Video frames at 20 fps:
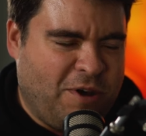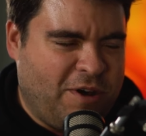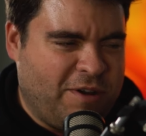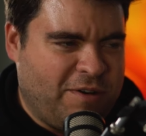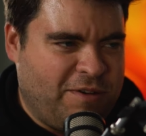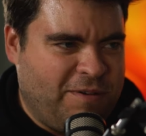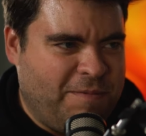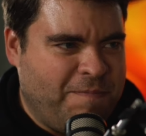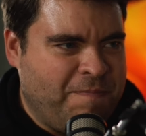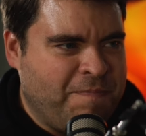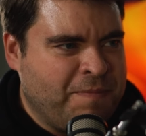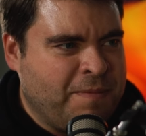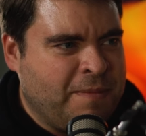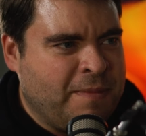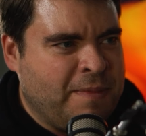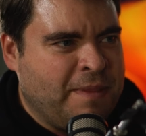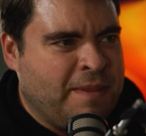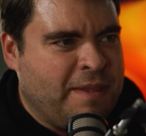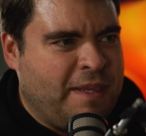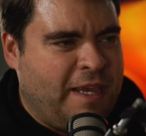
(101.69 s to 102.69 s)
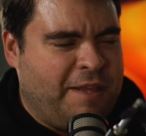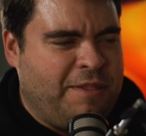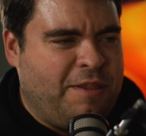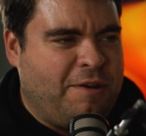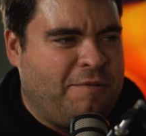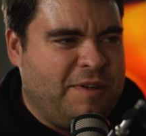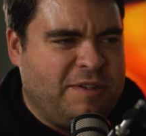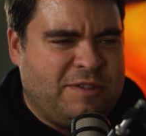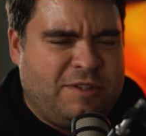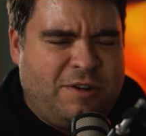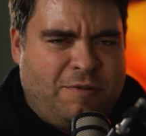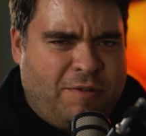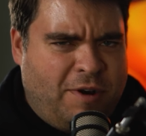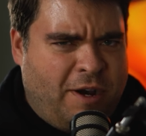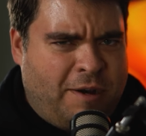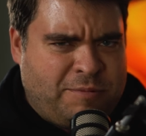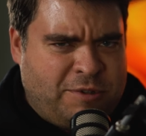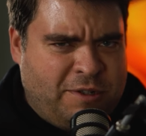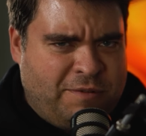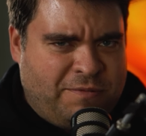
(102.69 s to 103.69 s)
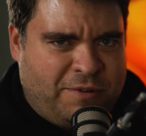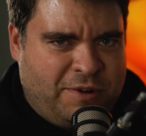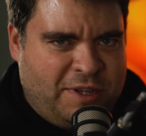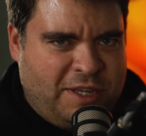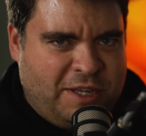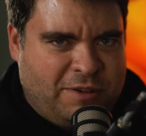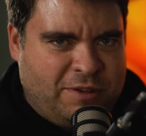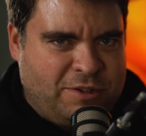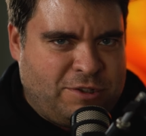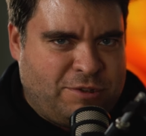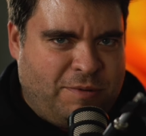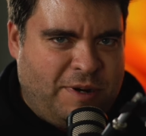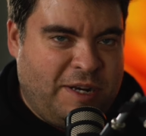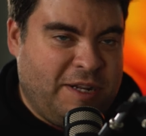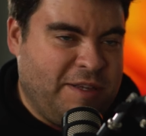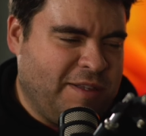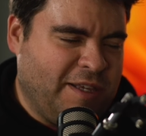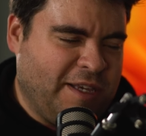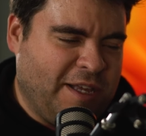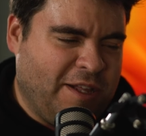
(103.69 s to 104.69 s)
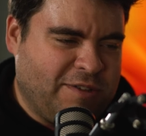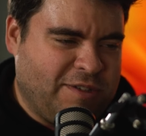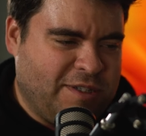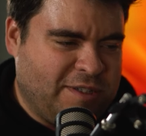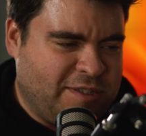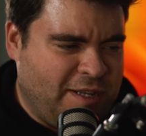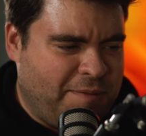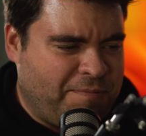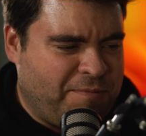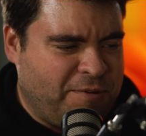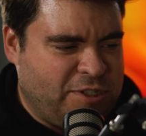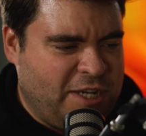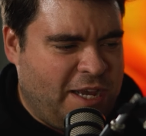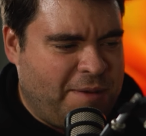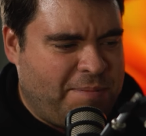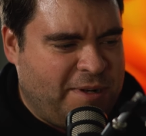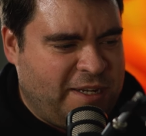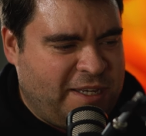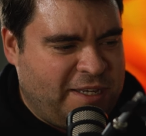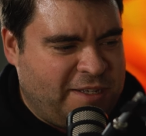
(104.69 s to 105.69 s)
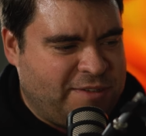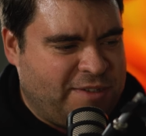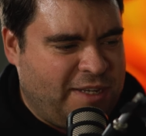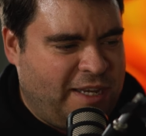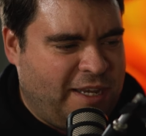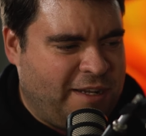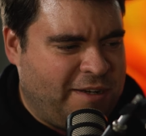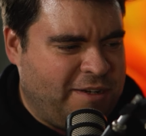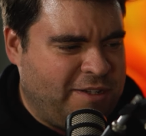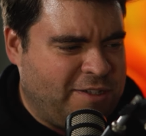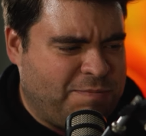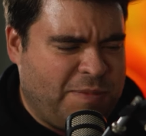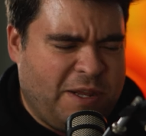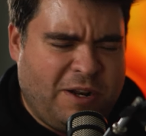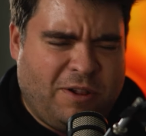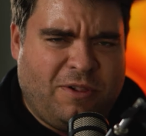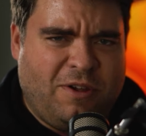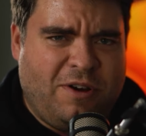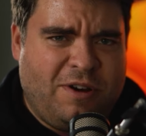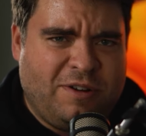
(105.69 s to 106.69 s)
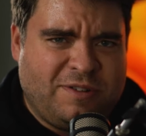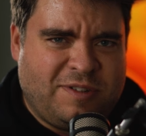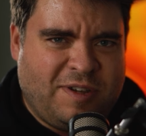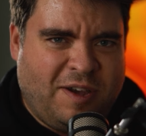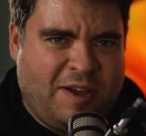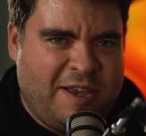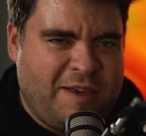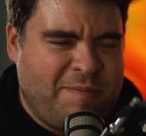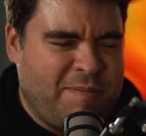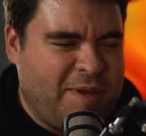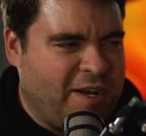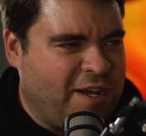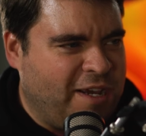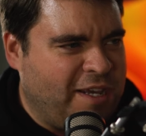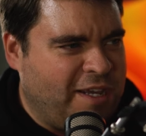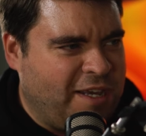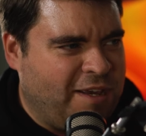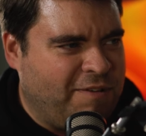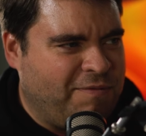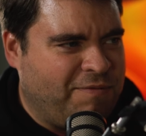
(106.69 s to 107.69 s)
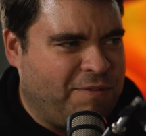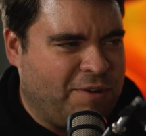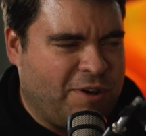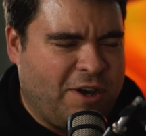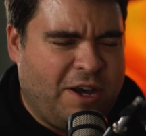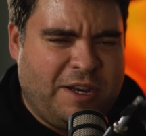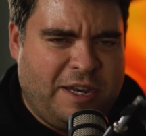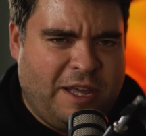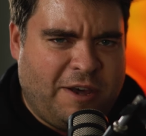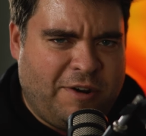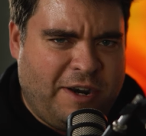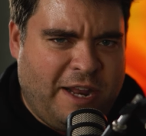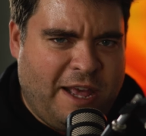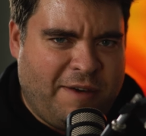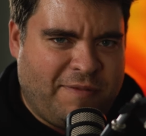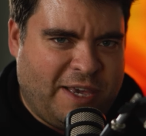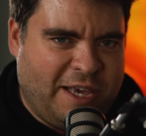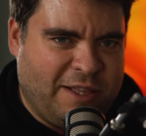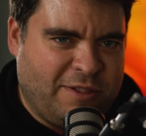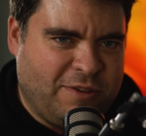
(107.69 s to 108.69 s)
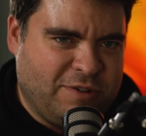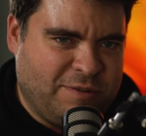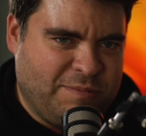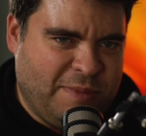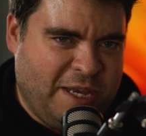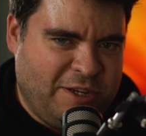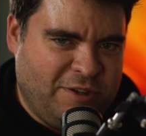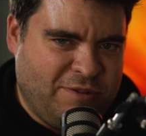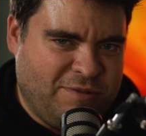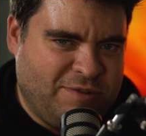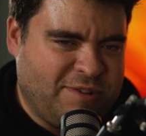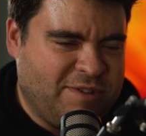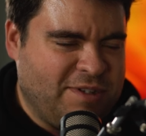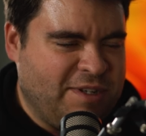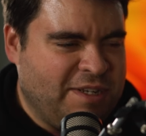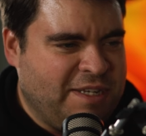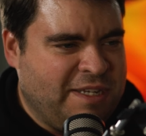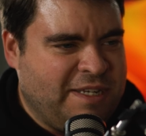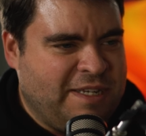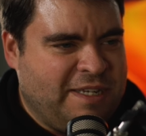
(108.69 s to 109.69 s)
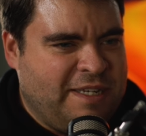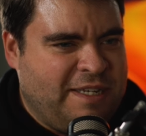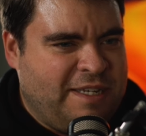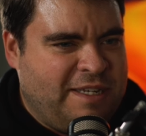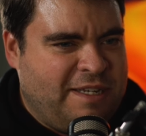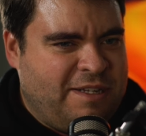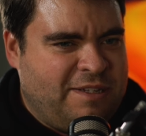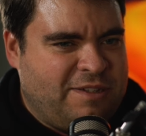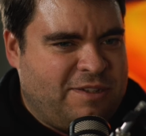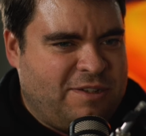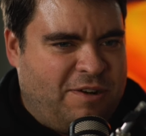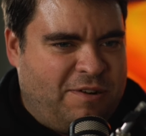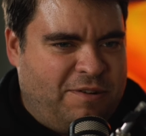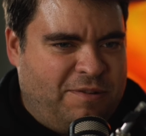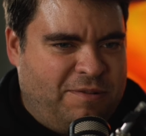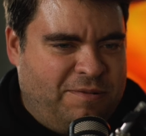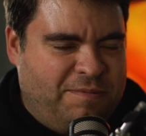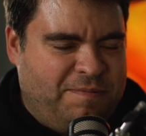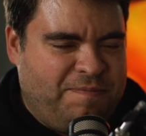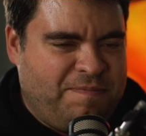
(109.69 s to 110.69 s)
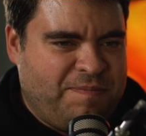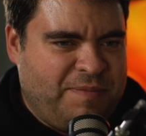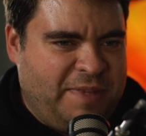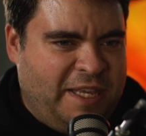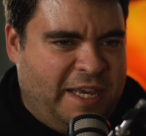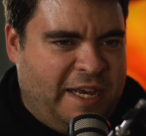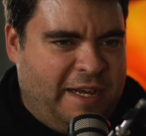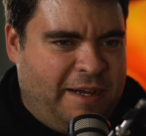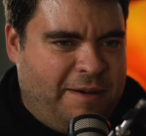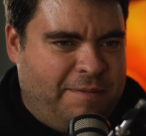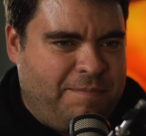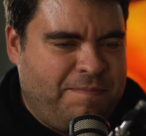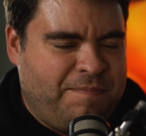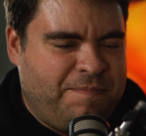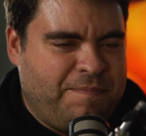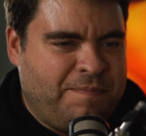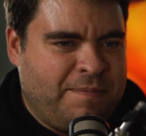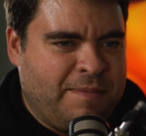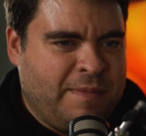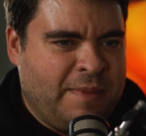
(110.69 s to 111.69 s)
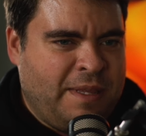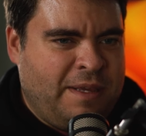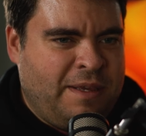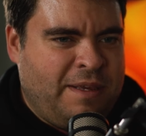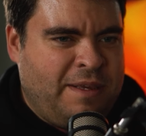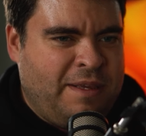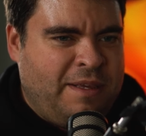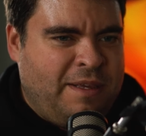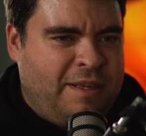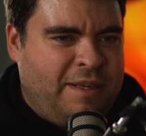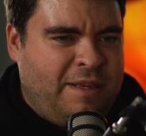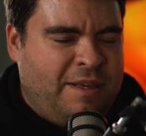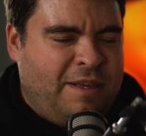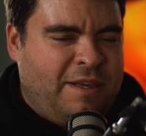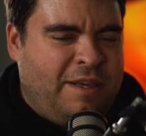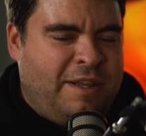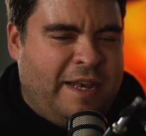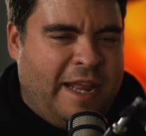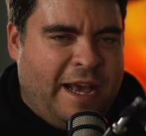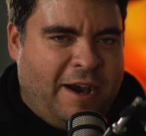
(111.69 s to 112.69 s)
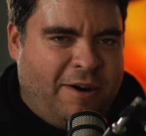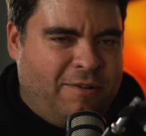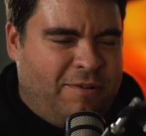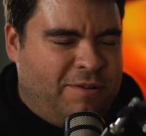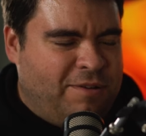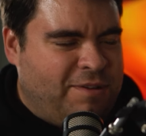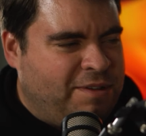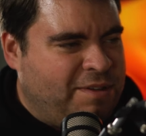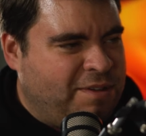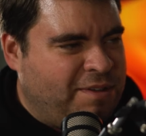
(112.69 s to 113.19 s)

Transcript: model. And there is no option for English or anything else except for Japanese, and it's been a long time, and I have forgotten how to navigate those menus. So, yeah. Now,